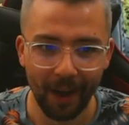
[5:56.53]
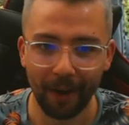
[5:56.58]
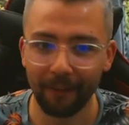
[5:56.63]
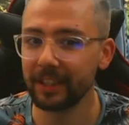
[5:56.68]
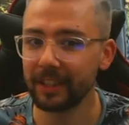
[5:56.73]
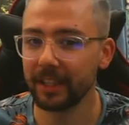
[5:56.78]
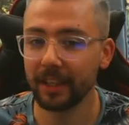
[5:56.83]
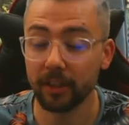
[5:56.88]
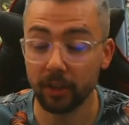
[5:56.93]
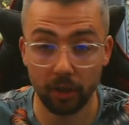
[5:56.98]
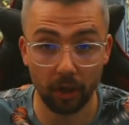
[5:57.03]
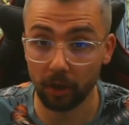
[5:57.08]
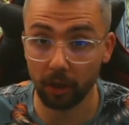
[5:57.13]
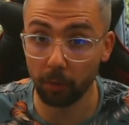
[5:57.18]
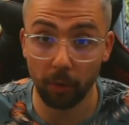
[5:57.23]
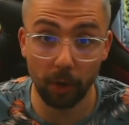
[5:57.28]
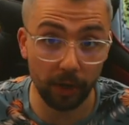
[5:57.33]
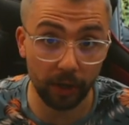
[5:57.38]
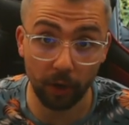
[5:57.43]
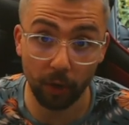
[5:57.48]
Obviously it's not
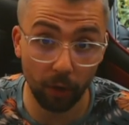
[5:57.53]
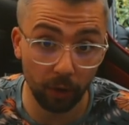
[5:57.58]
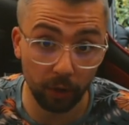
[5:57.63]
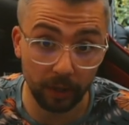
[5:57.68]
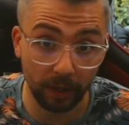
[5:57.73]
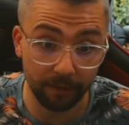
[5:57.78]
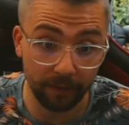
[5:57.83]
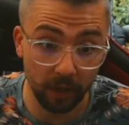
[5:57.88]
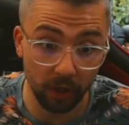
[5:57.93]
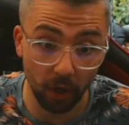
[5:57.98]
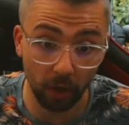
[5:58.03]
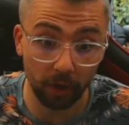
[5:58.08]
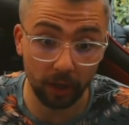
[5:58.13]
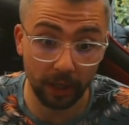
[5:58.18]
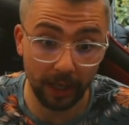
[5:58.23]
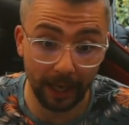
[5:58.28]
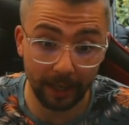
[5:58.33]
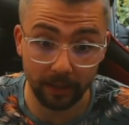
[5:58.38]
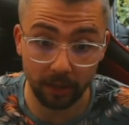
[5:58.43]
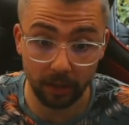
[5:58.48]
gonna work at all if you're not
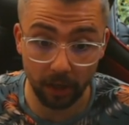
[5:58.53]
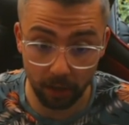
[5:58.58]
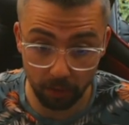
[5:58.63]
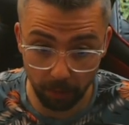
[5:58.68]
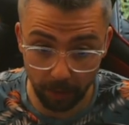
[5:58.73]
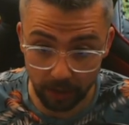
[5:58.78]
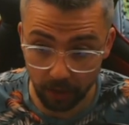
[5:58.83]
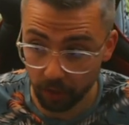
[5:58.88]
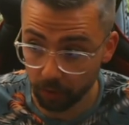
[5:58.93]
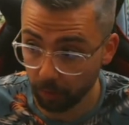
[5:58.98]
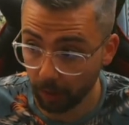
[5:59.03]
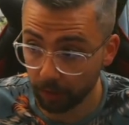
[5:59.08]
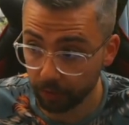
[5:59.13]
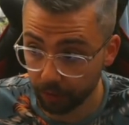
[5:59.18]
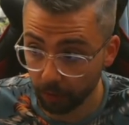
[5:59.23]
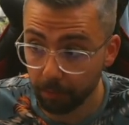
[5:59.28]
connected to Twitch as well.